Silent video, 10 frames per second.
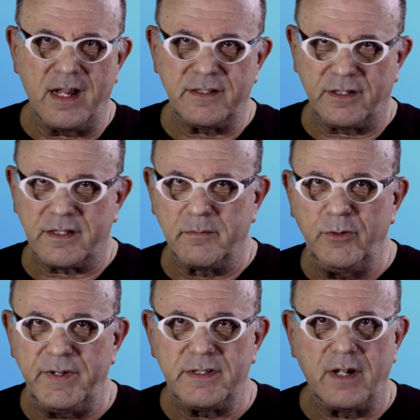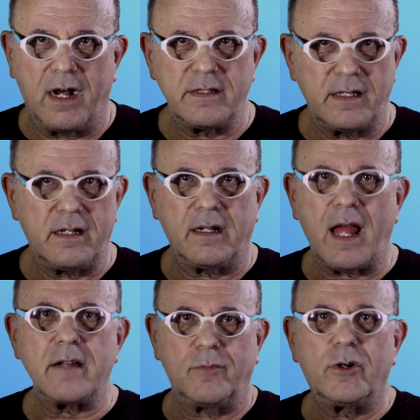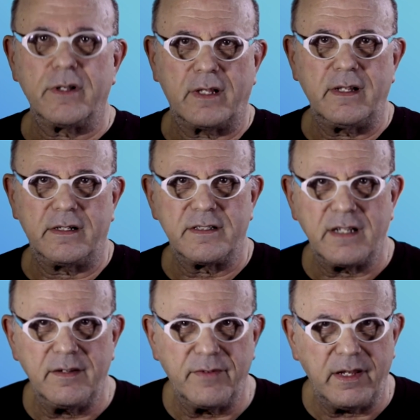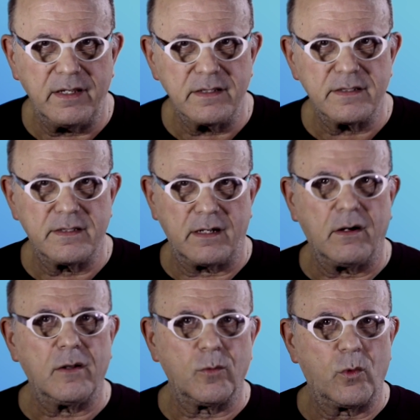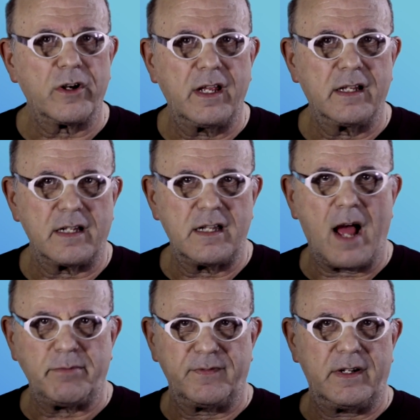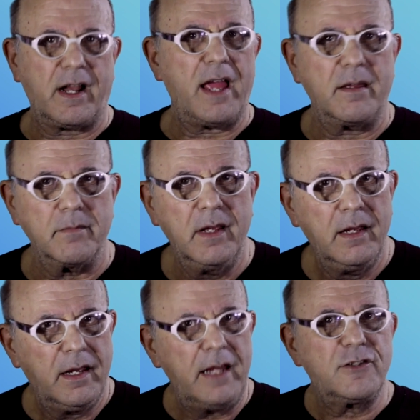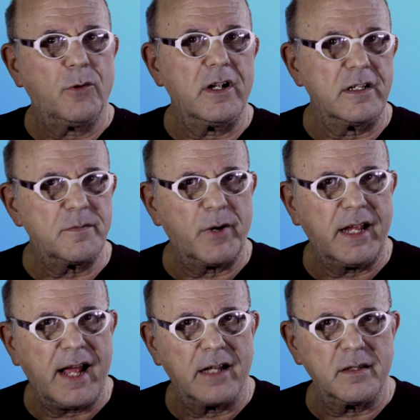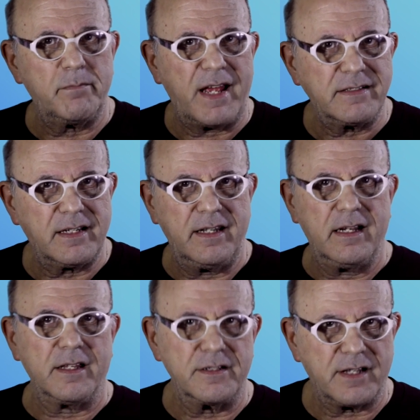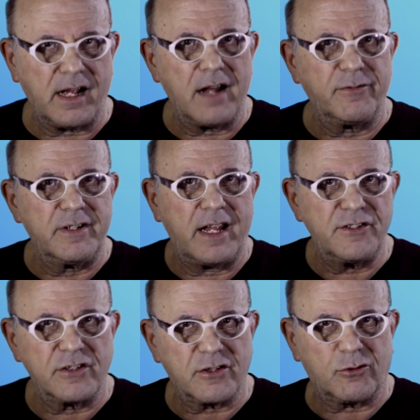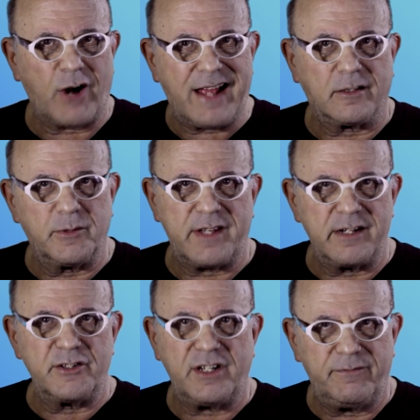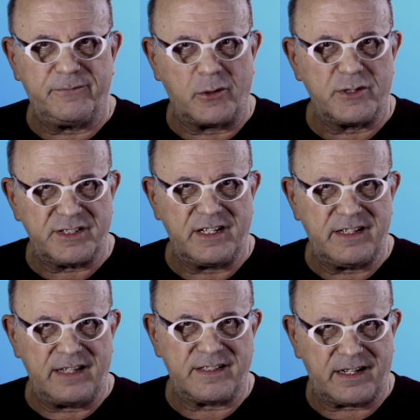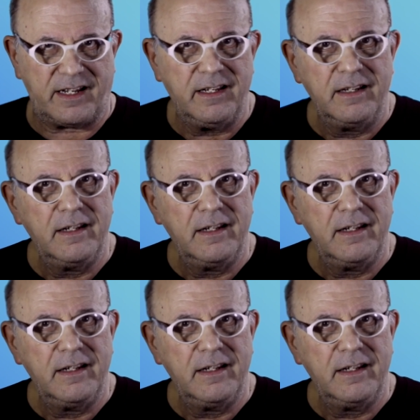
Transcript: not just movie stars, and they're a lot more than their CVs. They're all working at the top of their game. Each one is bringing out the best in the others. The confrontations crackle with energy, focused intensity.